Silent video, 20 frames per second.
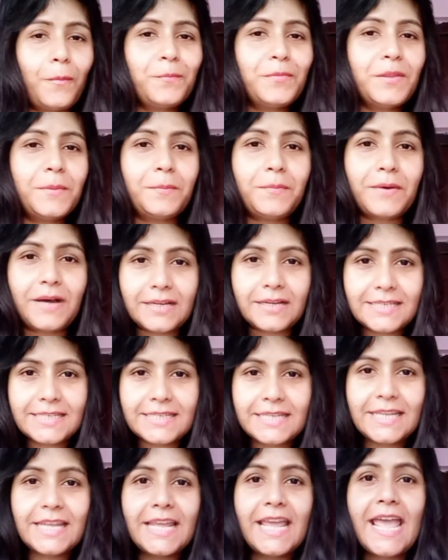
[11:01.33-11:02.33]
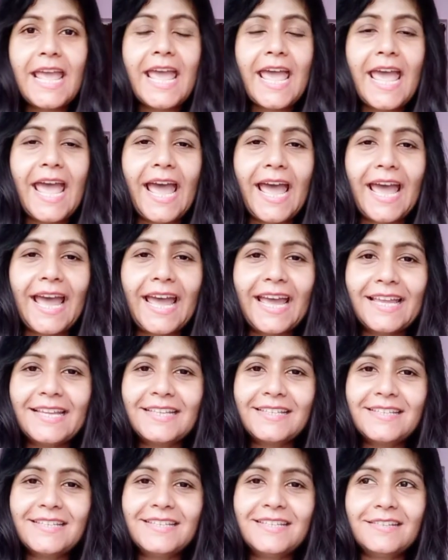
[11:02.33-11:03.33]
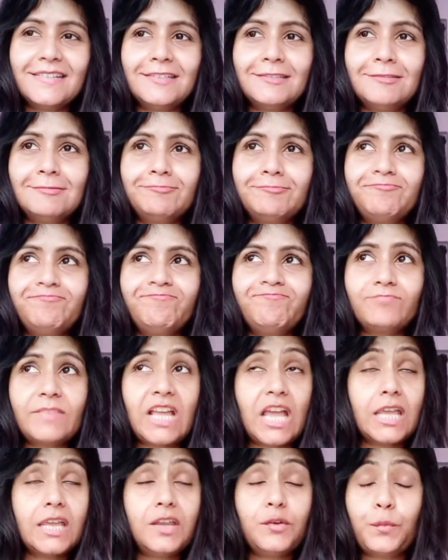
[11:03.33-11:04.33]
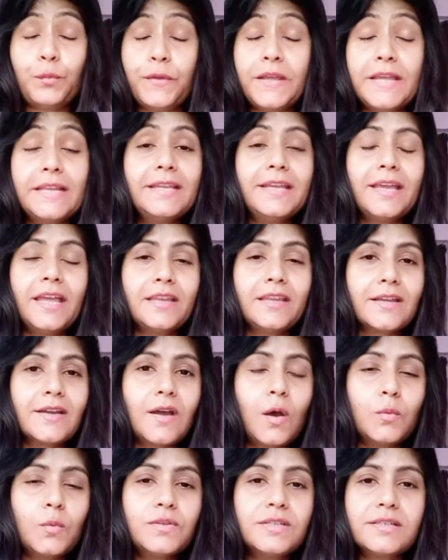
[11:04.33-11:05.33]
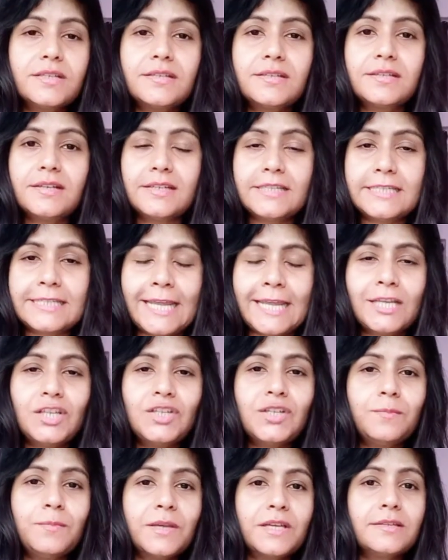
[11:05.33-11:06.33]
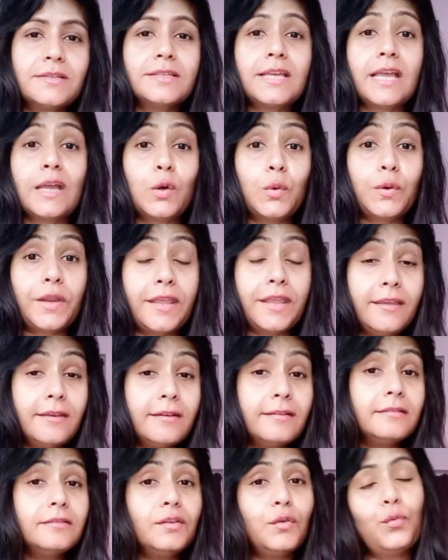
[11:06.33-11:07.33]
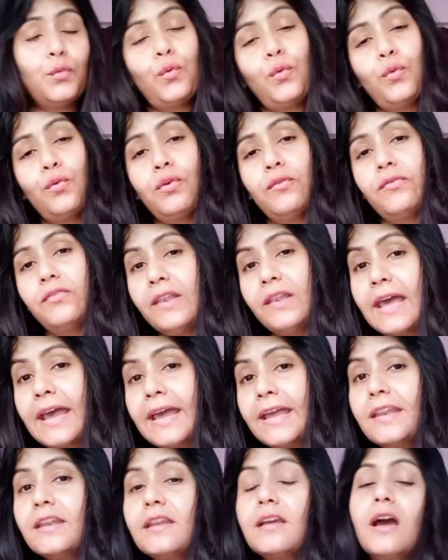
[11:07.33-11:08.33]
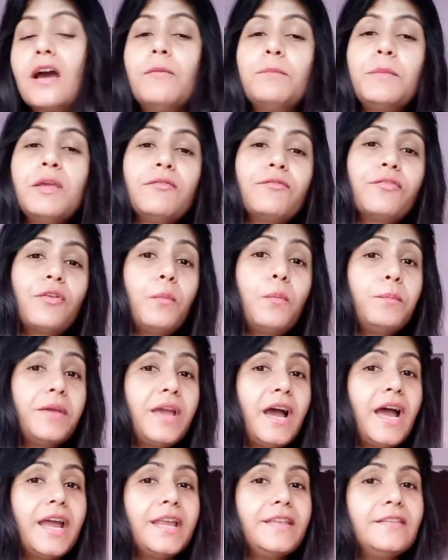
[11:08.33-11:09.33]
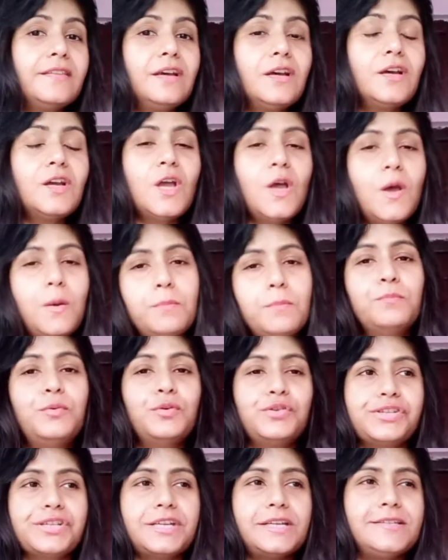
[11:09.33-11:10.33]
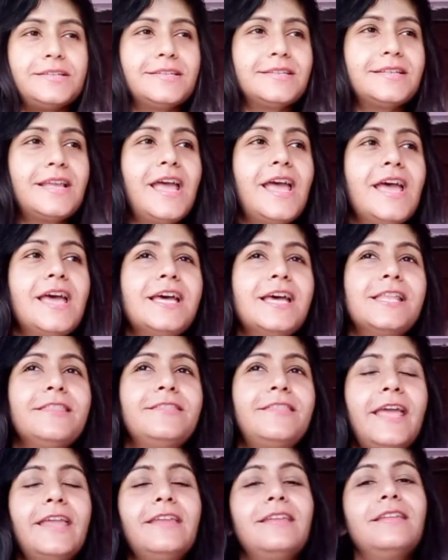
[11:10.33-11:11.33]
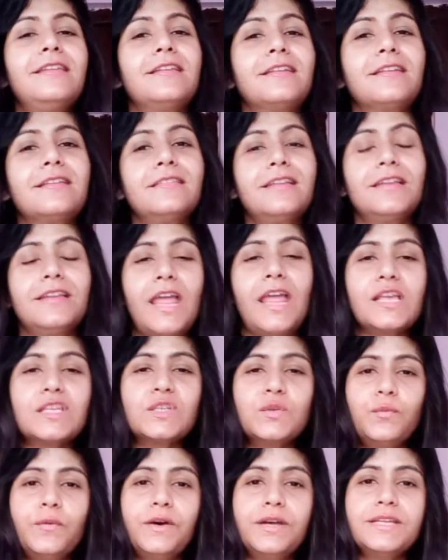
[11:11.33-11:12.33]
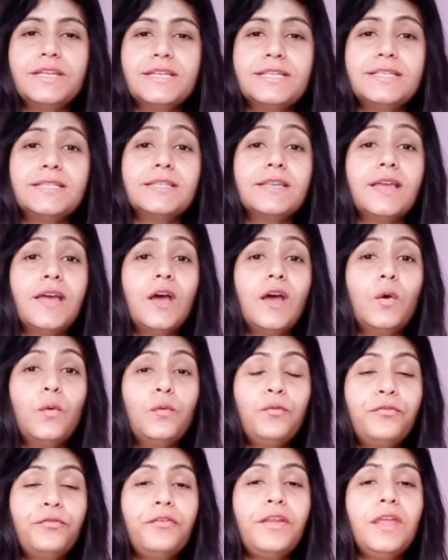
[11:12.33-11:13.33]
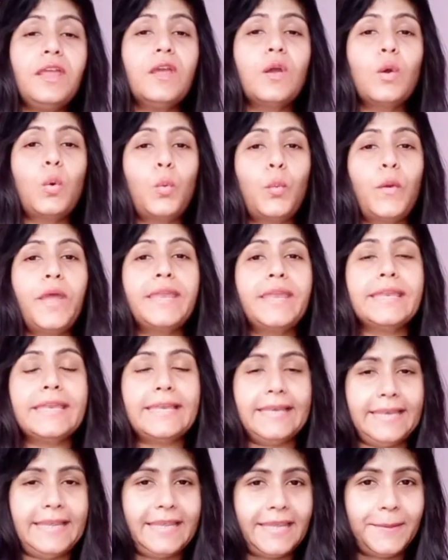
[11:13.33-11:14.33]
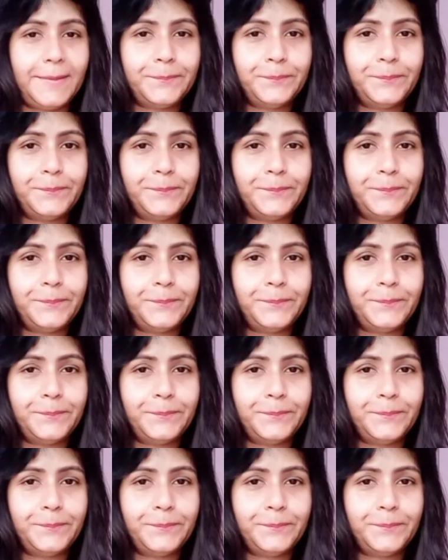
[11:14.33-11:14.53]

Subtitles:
the party, and I really encountered a danger because I could hear the roar of lion coming from behind the bushes. Then the next word is frequently.